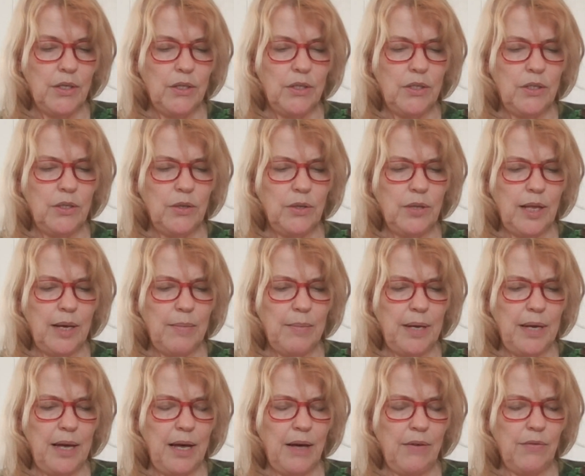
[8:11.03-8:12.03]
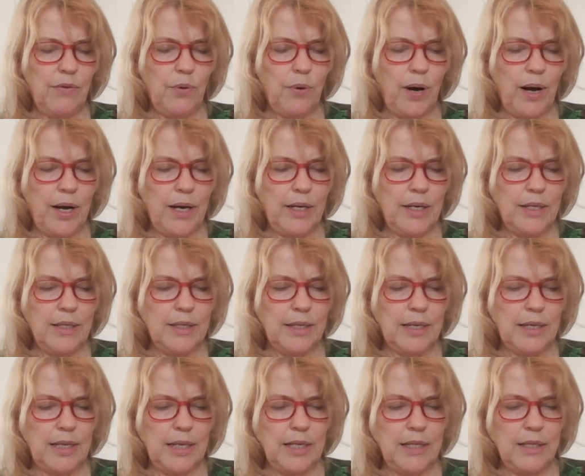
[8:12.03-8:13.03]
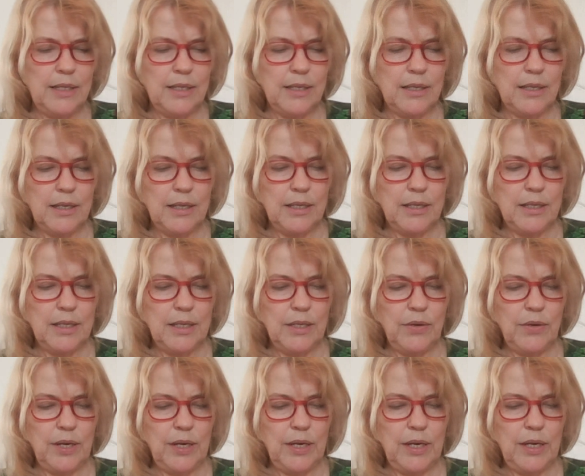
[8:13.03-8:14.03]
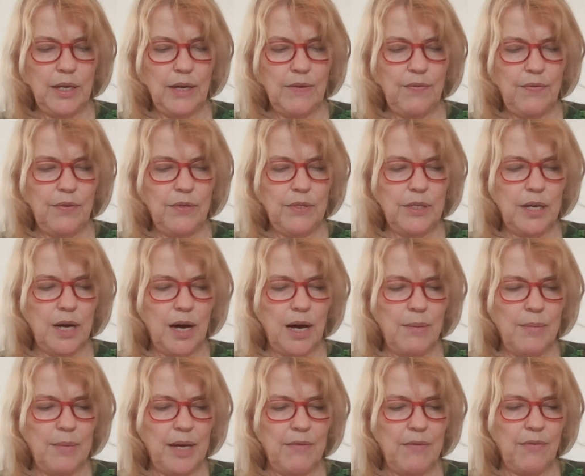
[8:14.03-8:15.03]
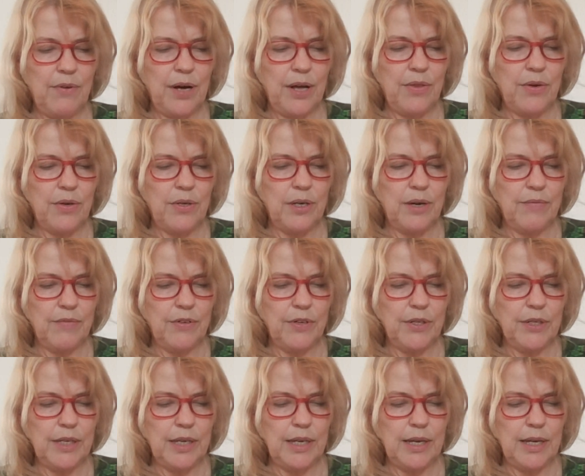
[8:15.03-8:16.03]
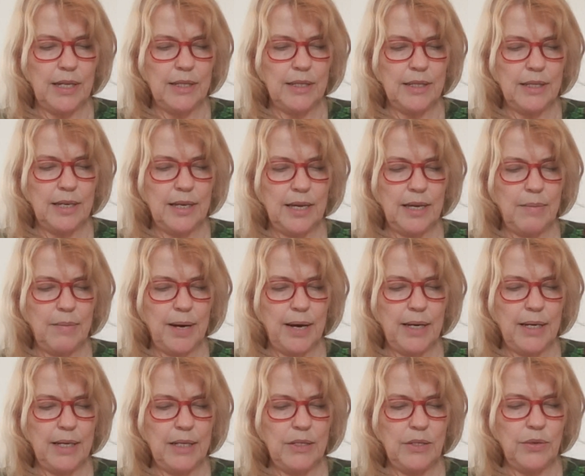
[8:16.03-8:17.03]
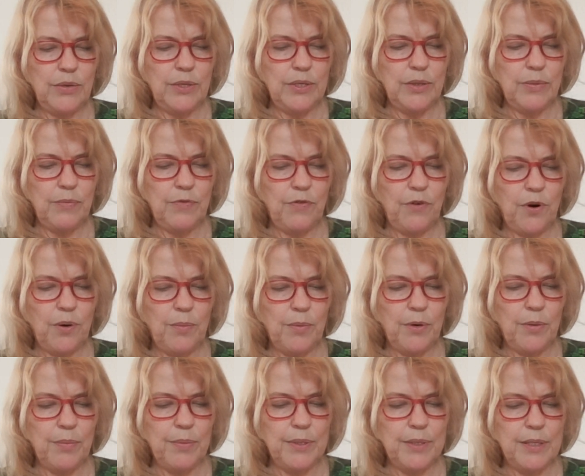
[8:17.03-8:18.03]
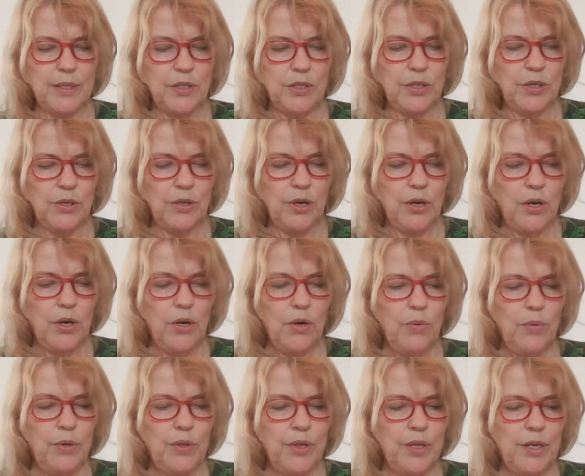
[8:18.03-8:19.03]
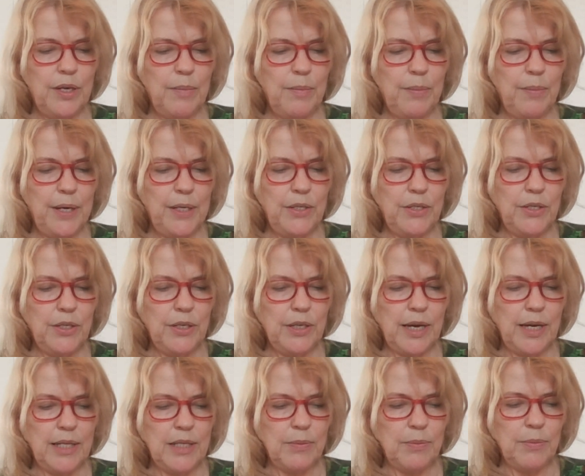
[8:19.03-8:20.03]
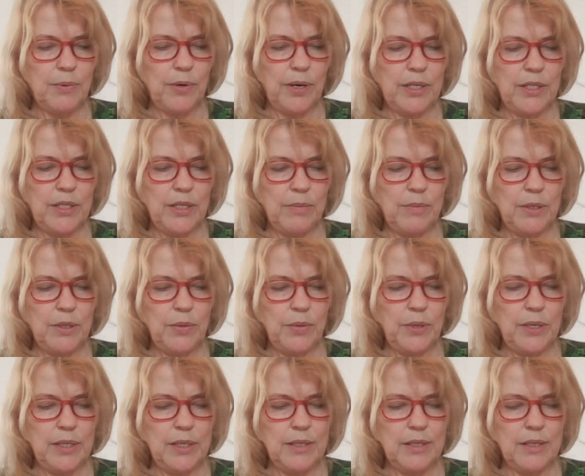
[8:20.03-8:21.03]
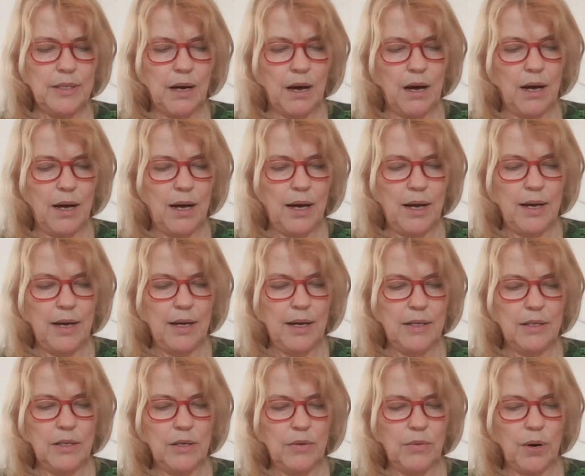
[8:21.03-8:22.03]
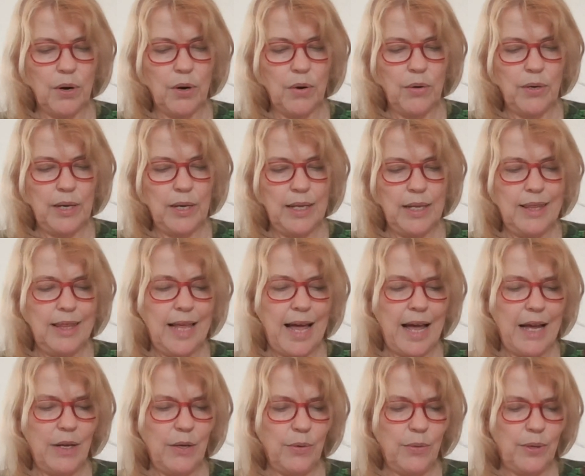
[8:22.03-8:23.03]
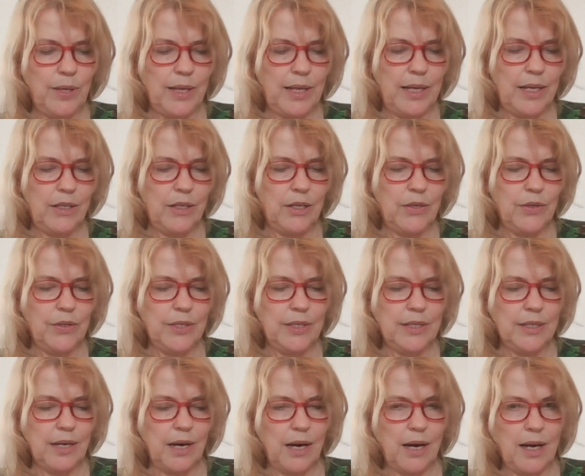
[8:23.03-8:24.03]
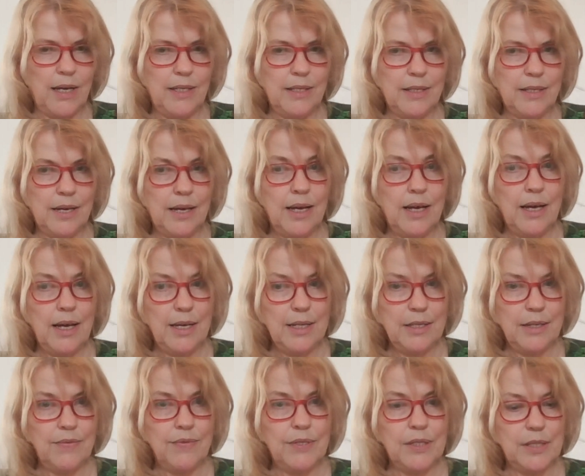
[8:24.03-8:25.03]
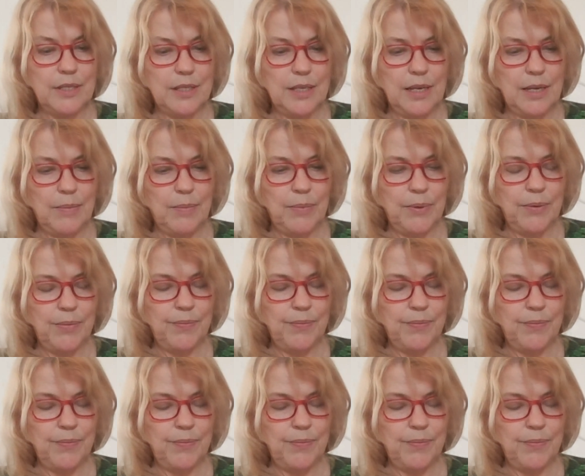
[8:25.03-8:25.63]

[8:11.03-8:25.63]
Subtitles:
Do let me have quietness at least, continued he. If you deny me every other comfort, and sinking back into his former position, with an impatient expiration between a sigh and a groan, he languidly closed his eyes, as if to sleep.